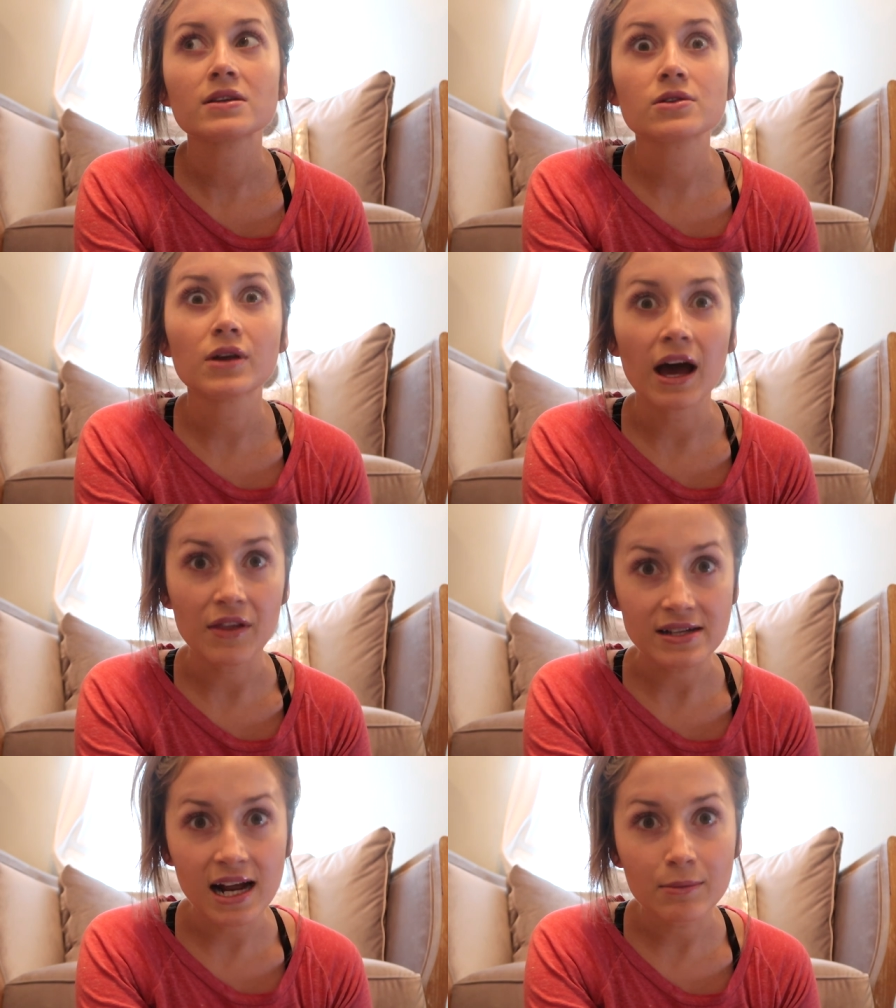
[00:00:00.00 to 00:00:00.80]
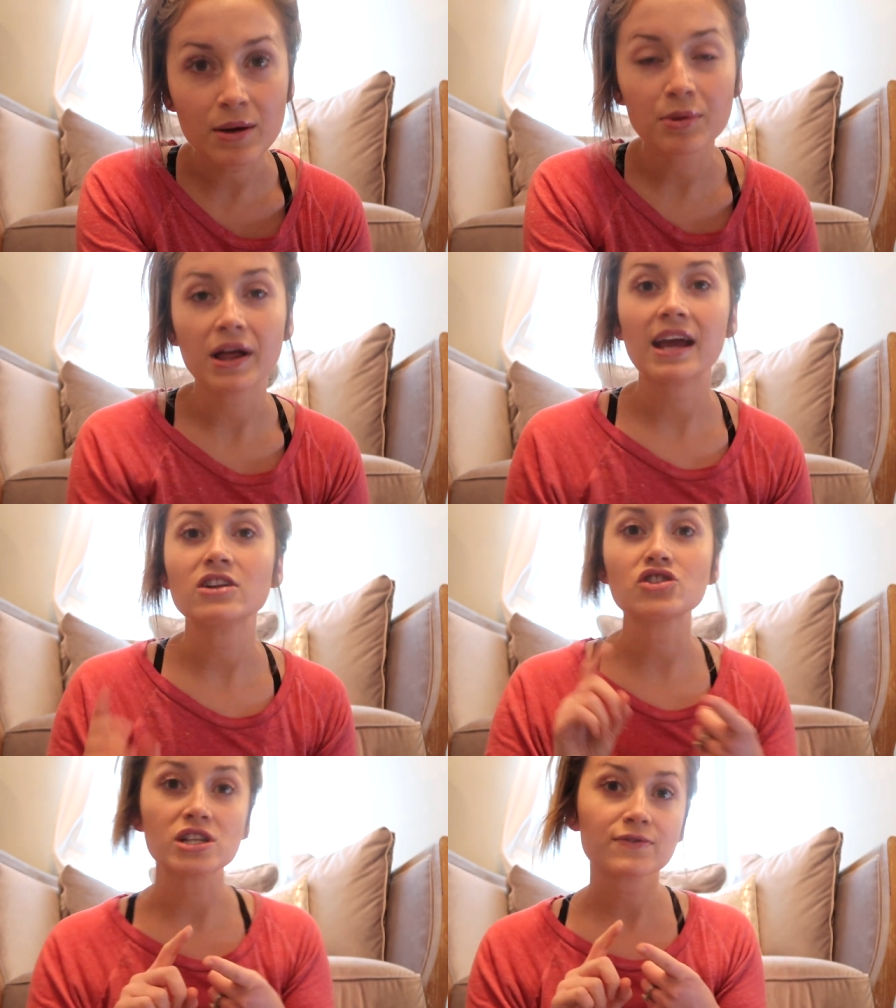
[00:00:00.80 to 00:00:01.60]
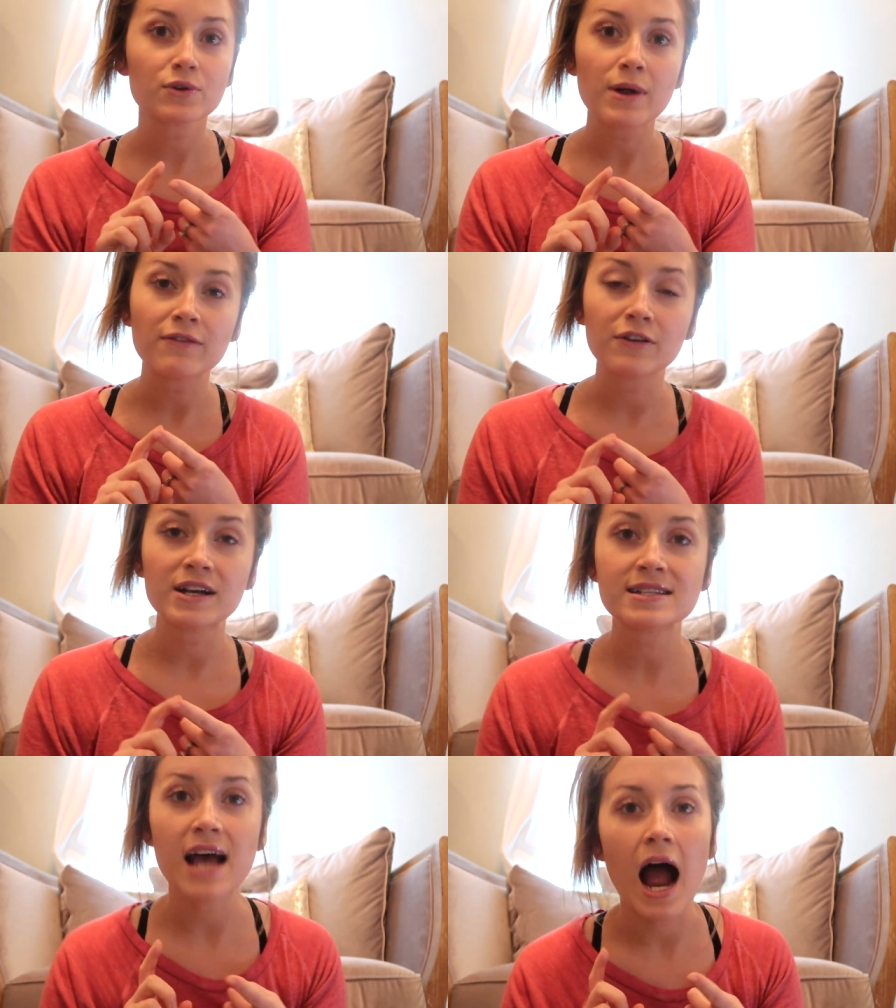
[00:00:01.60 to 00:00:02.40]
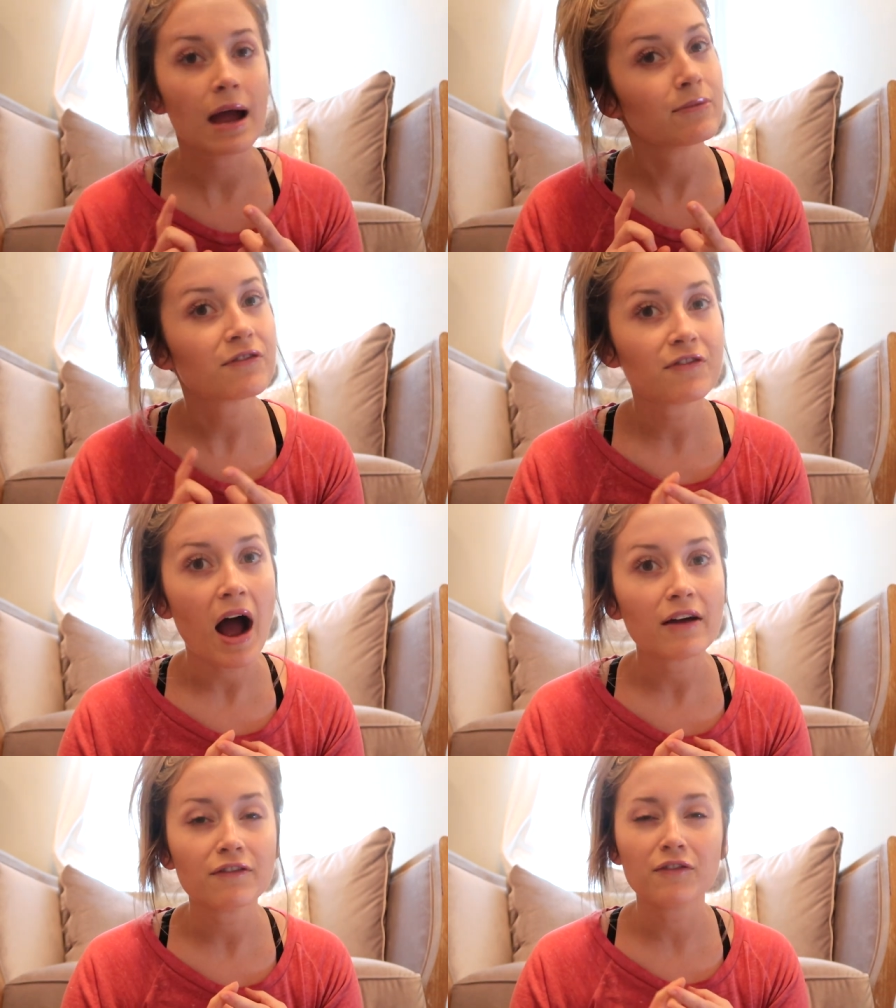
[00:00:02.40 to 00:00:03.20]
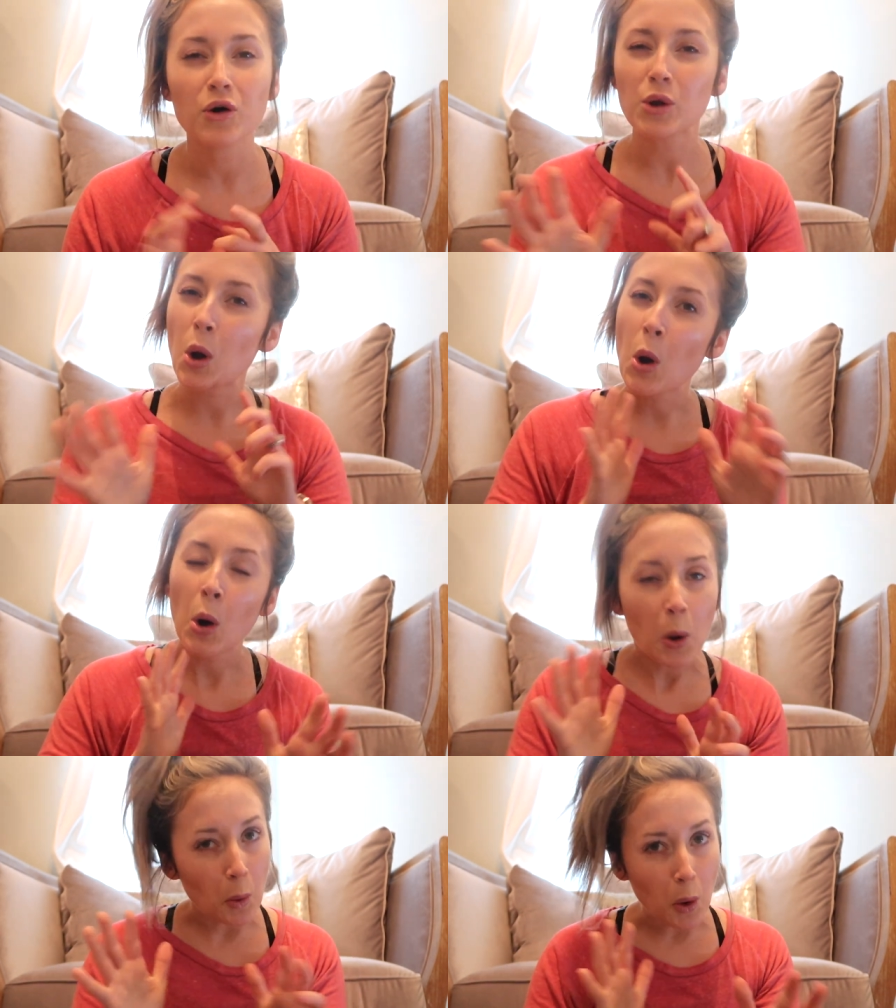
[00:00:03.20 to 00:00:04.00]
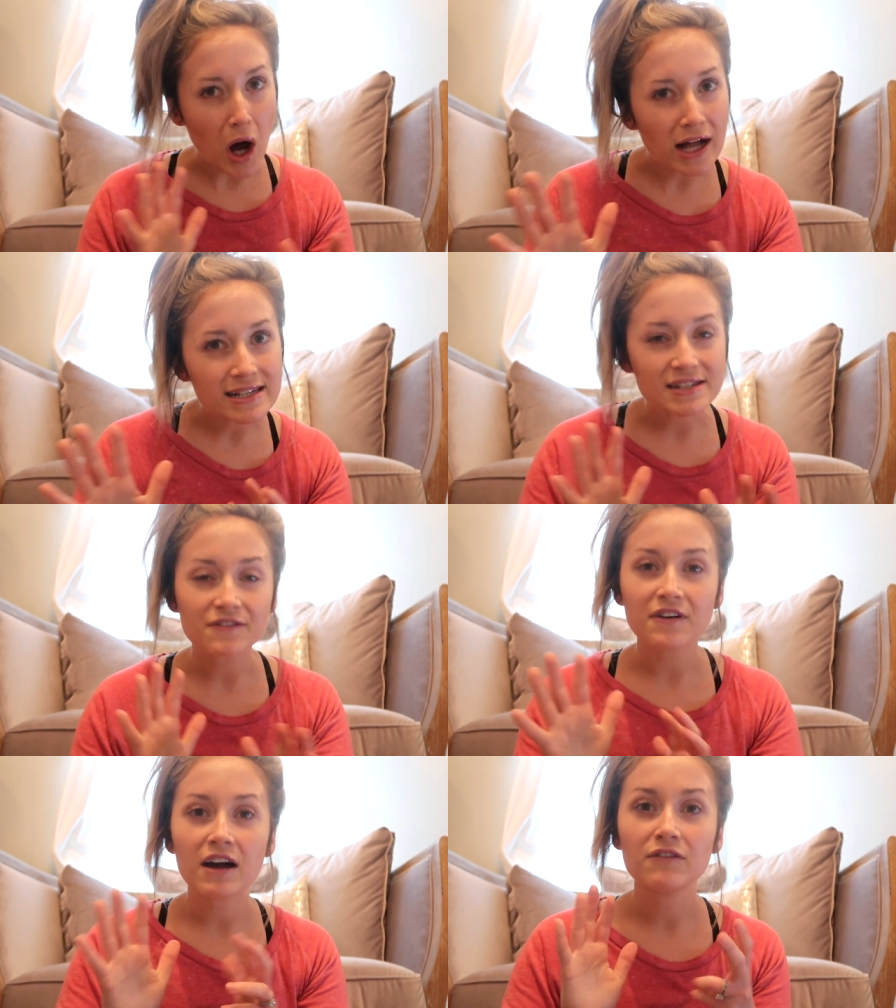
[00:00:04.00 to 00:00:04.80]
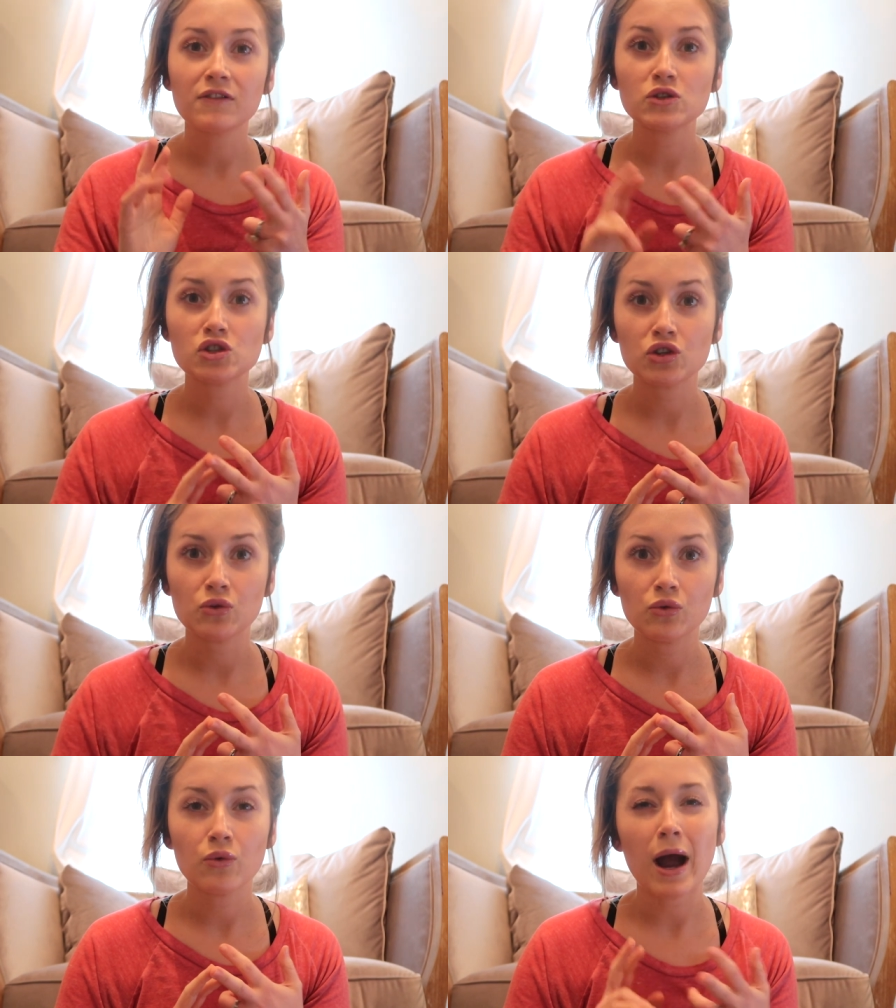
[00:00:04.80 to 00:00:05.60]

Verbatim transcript: so yeah, that's kind of my plan. Just for reference, I am five foot one to five foot two.